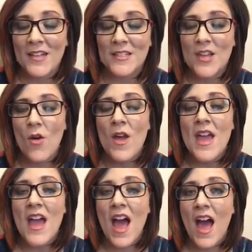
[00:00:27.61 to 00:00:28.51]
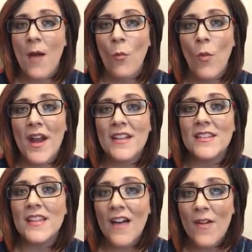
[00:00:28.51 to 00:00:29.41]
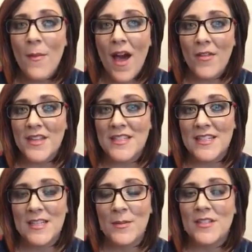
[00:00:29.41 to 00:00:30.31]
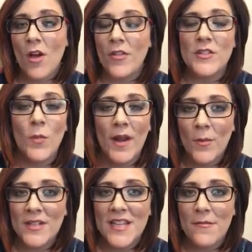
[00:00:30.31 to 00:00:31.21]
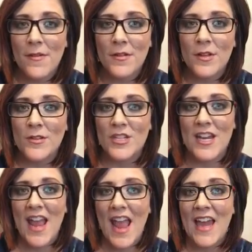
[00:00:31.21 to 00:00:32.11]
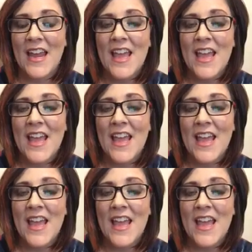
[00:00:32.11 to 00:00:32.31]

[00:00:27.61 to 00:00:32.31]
And so what I love about this system, it's called the 21-day revolution, and